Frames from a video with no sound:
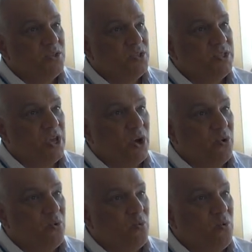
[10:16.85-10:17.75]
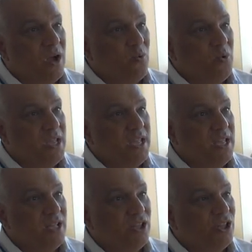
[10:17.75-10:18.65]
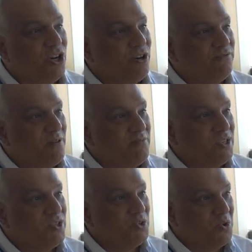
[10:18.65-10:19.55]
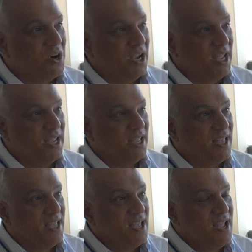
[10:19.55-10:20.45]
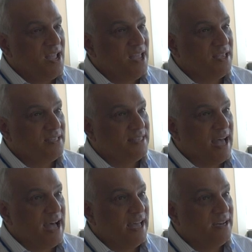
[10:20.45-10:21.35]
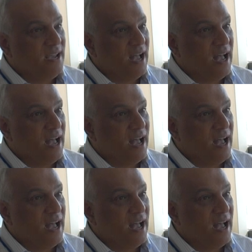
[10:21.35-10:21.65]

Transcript: So what we learn from this story is that